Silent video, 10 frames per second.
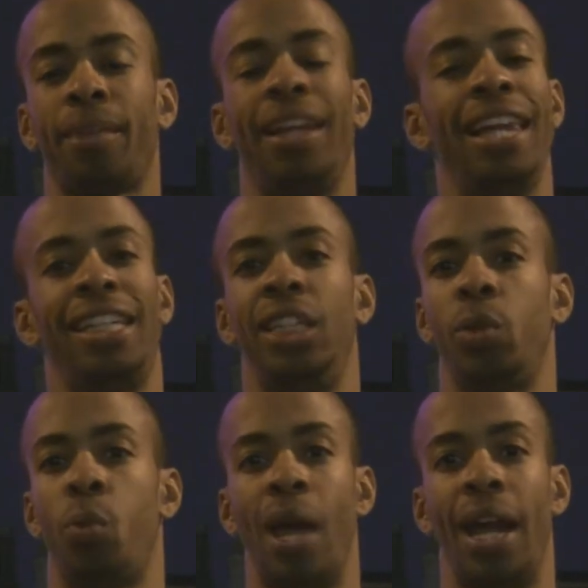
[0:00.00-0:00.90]
let's just
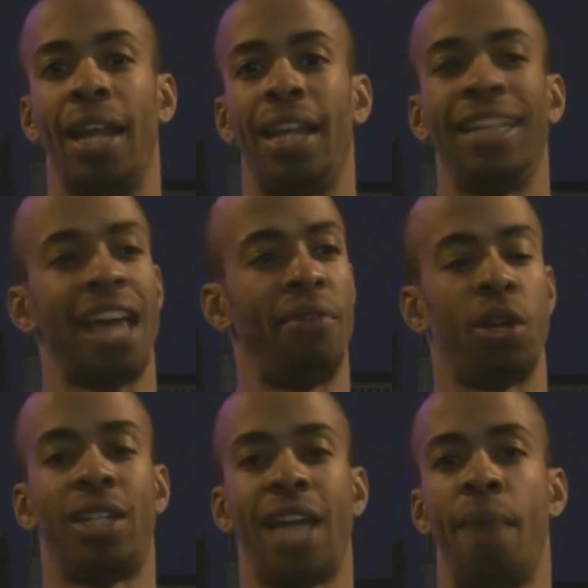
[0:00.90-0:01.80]
win. Let's have a
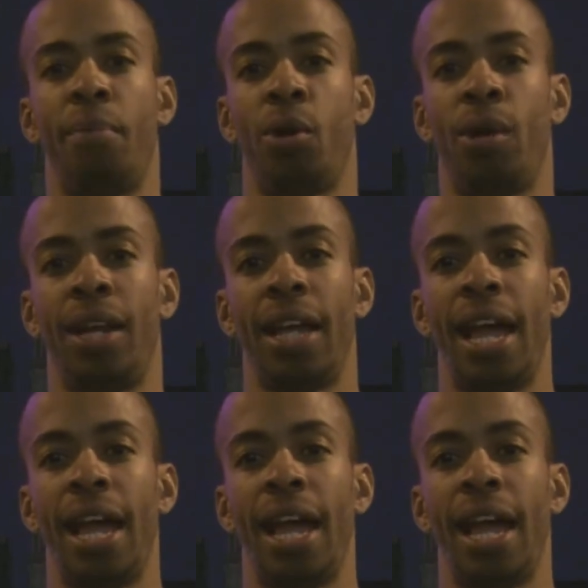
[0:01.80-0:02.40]
good time doing it.